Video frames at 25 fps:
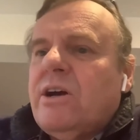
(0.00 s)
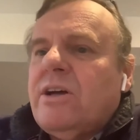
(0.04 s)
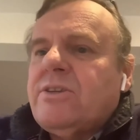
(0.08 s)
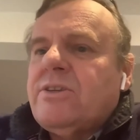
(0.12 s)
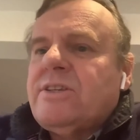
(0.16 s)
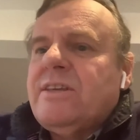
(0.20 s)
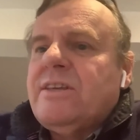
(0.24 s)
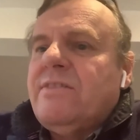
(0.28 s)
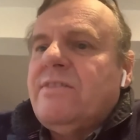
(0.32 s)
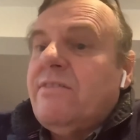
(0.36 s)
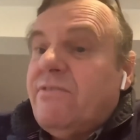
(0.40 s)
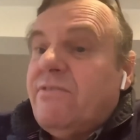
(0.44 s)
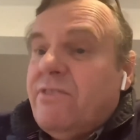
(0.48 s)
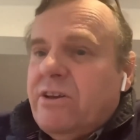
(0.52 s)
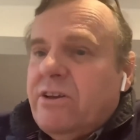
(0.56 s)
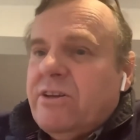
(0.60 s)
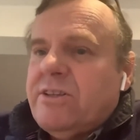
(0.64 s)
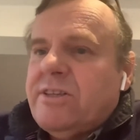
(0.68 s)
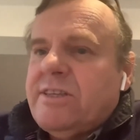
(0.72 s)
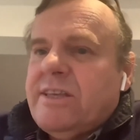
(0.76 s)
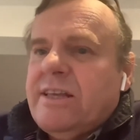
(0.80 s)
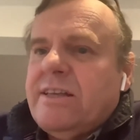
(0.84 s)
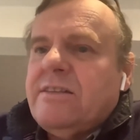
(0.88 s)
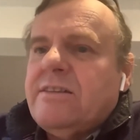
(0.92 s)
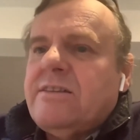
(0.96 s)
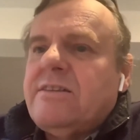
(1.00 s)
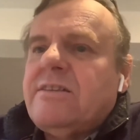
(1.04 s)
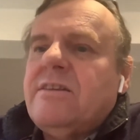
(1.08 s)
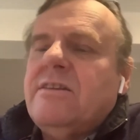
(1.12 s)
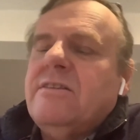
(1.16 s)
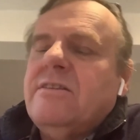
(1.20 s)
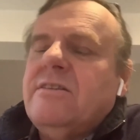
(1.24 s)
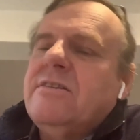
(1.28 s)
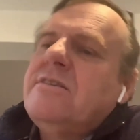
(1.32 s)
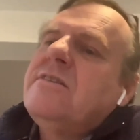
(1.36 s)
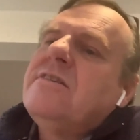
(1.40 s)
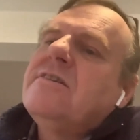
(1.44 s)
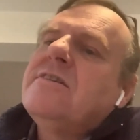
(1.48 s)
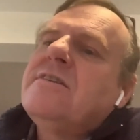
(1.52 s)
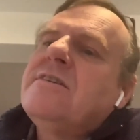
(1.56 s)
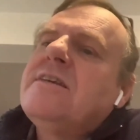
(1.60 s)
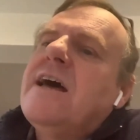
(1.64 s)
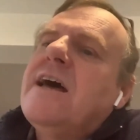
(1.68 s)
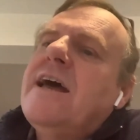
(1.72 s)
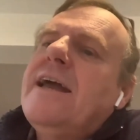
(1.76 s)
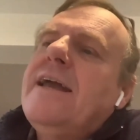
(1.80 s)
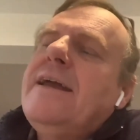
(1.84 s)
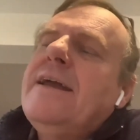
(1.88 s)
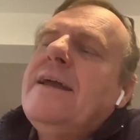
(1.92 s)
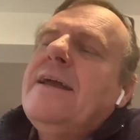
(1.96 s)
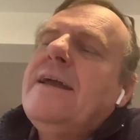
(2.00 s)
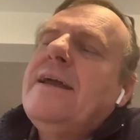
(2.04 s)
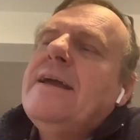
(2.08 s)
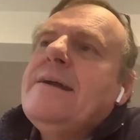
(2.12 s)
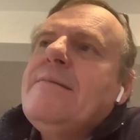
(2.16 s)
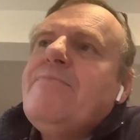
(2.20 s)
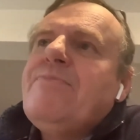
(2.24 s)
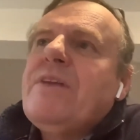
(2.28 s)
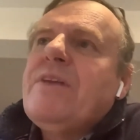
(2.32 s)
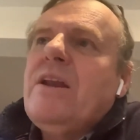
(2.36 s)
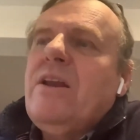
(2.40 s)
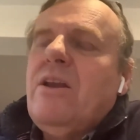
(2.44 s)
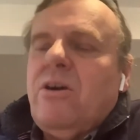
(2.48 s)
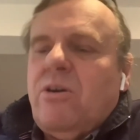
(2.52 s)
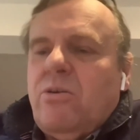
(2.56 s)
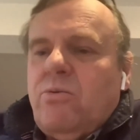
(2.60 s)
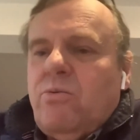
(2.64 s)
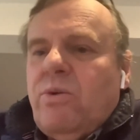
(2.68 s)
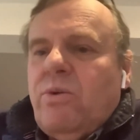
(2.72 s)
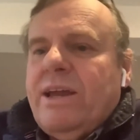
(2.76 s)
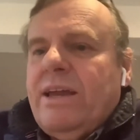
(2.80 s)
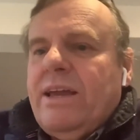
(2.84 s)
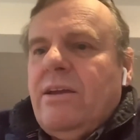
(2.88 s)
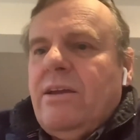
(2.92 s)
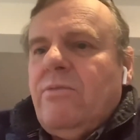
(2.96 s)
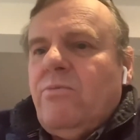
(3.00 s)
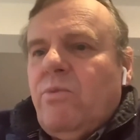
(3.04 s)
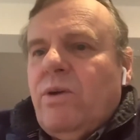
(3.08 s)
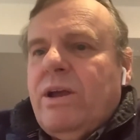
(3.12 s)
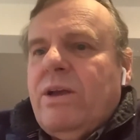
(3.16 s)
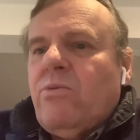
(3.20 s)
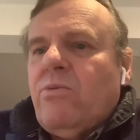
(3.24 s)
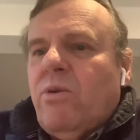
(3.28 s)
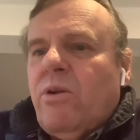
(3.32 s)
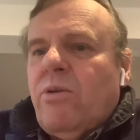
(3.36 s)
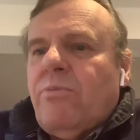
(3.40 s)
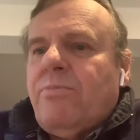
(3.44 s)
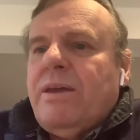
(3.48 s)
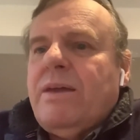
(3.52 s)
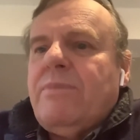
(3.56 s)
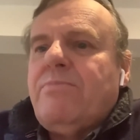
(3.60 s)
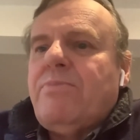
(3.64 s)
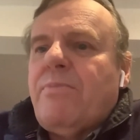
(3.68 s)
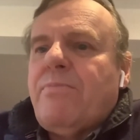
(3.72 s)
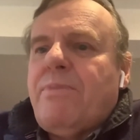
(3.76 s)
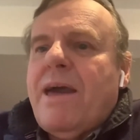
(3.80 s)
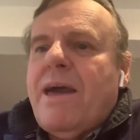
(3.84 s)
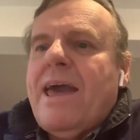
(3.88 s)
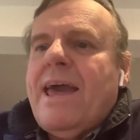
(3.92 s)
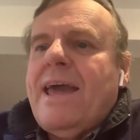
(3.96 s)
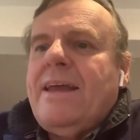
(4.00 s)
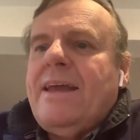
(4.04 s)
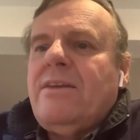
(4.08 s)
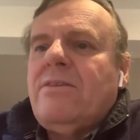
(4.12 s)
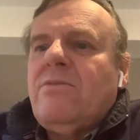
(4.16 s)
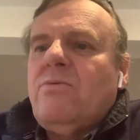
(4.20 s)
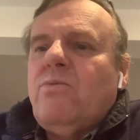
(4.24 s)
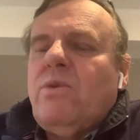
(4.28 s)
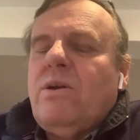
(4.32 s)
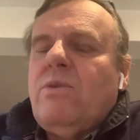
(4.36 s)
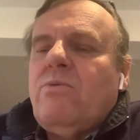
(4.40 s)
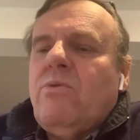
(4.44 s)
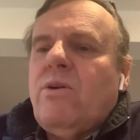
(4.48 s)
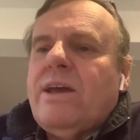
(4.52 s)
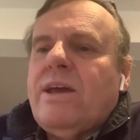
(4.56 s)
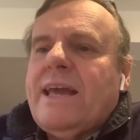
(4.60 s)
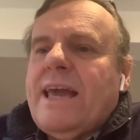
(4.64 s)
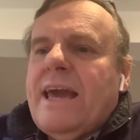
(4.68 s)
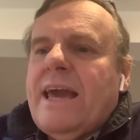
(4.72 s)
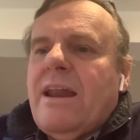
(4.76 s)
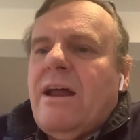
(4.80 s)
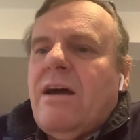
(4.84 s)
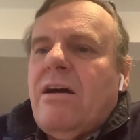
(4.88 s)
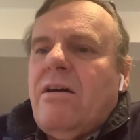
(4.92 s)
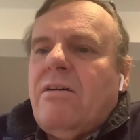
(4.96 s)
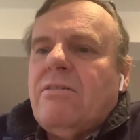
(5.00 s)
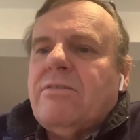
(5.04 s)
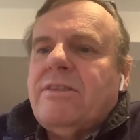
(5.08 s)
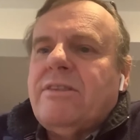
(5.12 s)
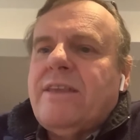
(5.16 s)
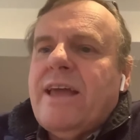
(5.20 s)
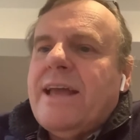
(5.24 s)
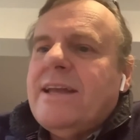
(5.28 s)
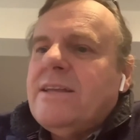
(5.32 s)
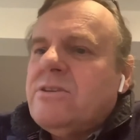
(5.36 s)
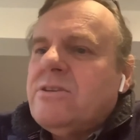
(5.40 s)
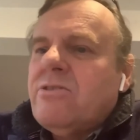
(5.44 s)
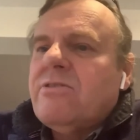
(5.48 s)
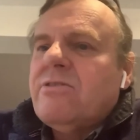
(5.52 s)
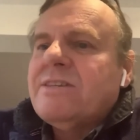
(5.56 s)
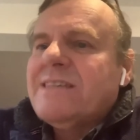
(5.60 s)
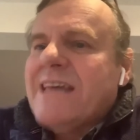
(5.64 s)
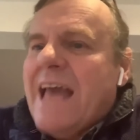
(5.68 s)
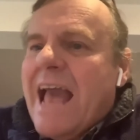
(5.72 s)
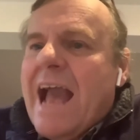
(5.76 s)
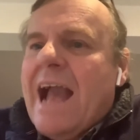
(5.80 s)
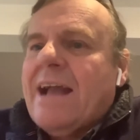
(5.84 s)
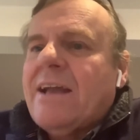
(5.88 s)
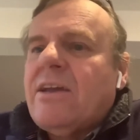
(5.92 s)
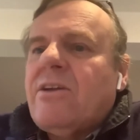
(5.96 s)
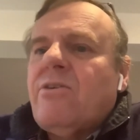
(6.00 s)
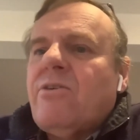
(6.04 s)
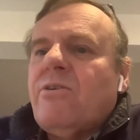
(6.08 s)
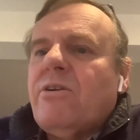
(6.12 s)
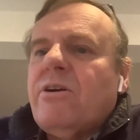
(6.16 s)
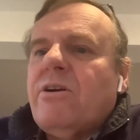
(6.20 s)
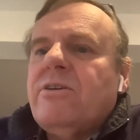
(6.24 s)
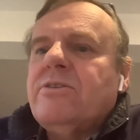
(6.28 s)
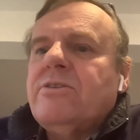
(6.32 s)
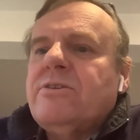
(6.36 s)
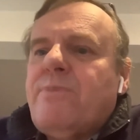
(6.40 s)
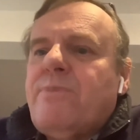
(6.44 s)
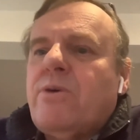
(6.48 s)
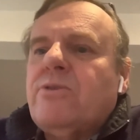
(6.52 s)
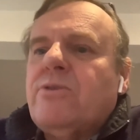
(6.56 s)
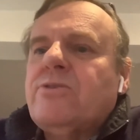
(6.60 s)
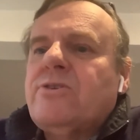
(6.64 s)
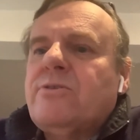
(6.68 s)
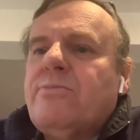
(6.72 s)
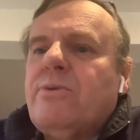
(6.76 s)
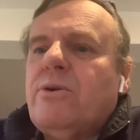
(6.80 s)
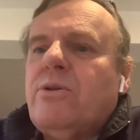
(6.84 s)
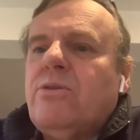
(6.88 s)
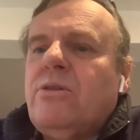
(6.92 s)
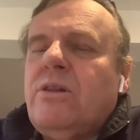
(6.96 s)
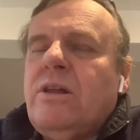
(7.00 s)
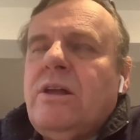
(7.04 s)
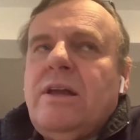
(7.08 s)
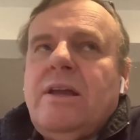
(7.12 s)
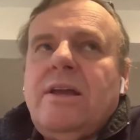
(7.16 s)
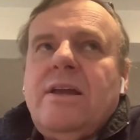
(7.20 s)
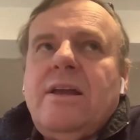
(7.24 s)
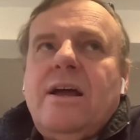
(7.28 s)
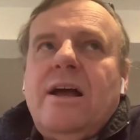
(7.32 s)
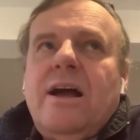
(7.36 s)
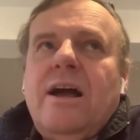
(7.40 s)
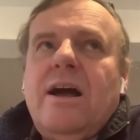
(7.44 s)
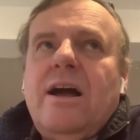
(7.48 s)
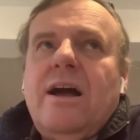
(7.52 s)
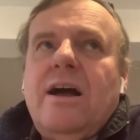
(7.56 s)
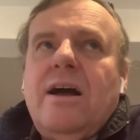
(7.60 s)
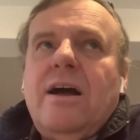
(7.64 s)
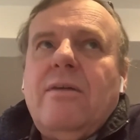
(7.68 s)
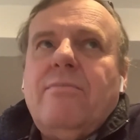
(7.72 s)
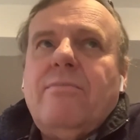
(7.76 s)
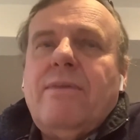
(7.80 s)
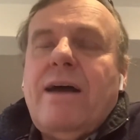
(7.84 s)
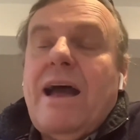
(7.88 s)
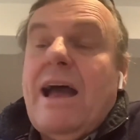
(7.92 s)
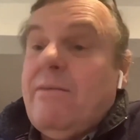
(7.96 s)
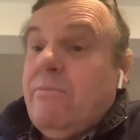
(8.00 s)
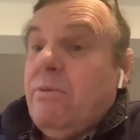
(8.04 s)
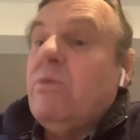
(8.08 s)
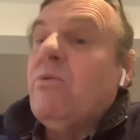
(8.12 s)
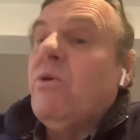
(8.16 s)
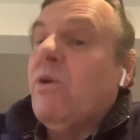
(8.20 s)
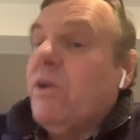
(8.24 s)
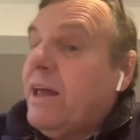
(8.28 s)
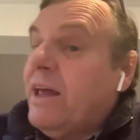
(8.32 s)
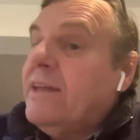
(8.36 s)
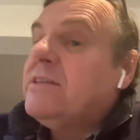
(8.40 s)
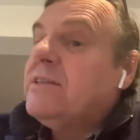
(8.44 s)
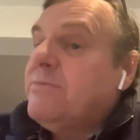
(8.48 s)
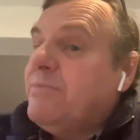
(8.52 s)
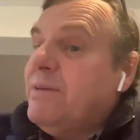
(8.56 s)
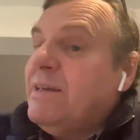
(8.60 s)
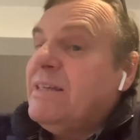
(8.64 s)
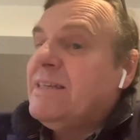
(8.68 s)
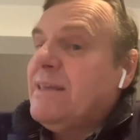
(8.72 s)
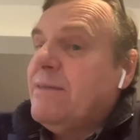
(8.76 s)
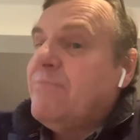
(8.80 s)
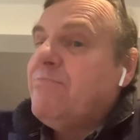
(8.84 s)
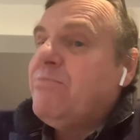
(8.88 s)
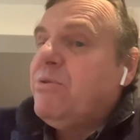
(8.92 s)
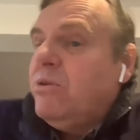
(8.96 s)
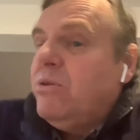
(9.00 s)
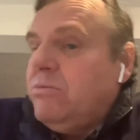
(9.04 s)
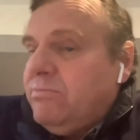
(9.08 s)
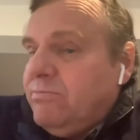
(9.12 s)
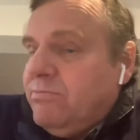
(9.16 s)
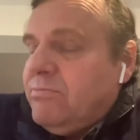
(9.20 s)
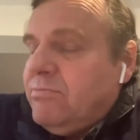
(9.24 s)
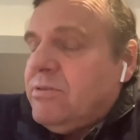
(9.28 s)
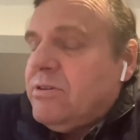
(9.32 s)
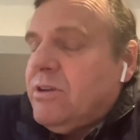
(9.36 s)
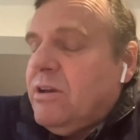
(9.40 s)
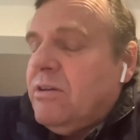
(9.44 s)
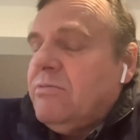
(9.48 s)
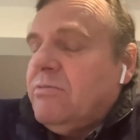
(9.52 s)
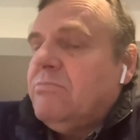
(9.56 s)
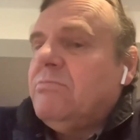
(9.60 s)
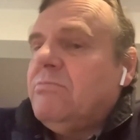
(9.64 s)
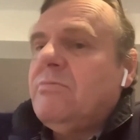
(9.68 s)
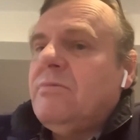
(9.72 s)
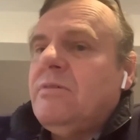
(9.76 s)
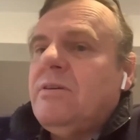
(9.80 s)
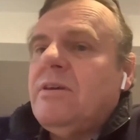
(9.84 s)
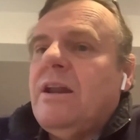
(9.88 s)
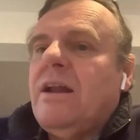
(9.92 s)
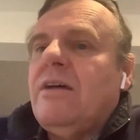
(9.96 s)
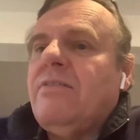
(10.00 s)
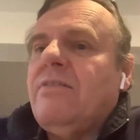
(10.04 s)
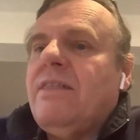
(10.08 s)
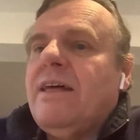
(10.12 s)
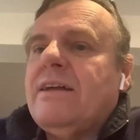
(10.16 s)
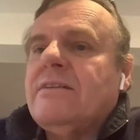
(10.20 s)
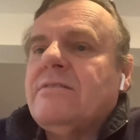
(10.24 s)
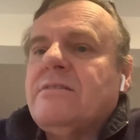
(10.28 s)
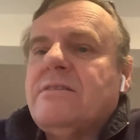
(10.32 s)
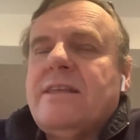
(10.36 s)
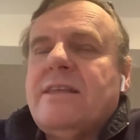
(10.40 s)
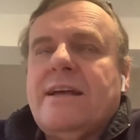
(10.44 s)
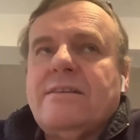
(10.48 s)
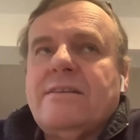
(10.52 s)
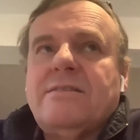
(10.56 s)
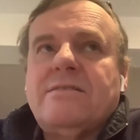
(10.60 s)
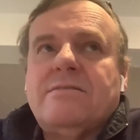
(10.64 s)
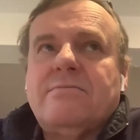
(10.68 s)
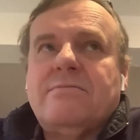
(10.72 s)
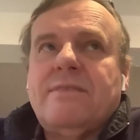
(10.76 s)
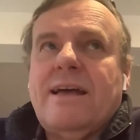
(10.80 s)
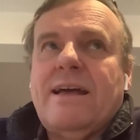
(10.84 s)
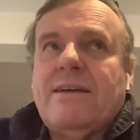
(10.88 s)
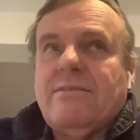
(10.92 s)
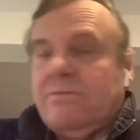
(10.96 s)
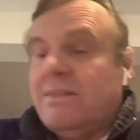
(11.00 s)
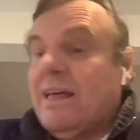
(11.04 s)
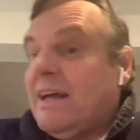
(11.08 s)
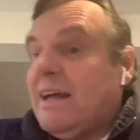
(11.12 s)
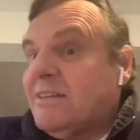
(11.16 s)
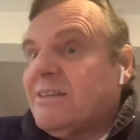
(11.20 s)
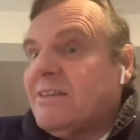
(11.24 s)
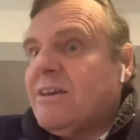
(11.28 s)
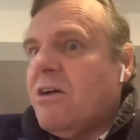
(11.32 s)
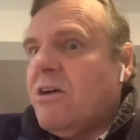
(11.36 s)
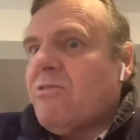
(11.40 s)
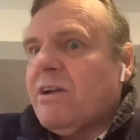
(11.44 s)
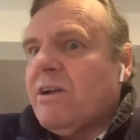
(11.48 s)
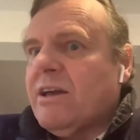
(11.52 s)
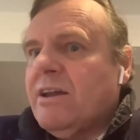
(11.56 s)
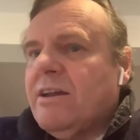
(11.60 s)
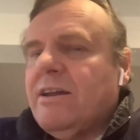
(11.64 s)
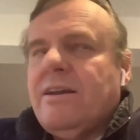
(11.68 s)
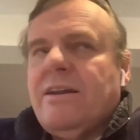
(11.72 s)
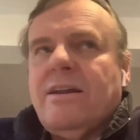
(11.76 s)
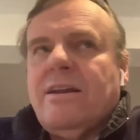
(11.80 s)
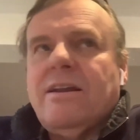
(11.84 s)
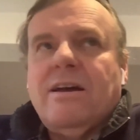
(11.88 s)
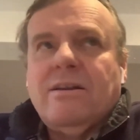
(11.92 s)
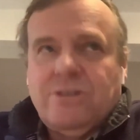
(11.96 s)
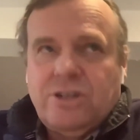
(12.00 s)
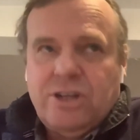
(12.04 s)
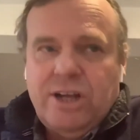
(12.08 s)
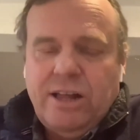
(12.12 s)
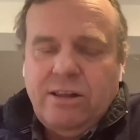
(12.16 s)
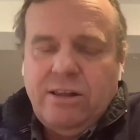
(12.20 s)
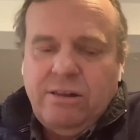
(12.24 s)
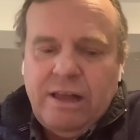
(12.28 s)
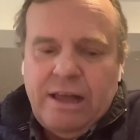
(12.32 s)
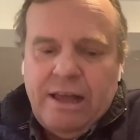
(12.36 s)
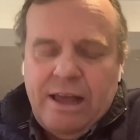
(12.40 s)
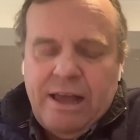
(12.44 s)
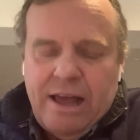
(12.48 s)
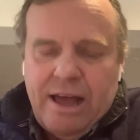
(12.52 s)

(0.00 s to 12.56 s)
us in the first instance to say, look, we want to be prepared. We want to get our data as accurate as possible. And we want it to be simple. So, you know, that's Hurricane in a nutshell.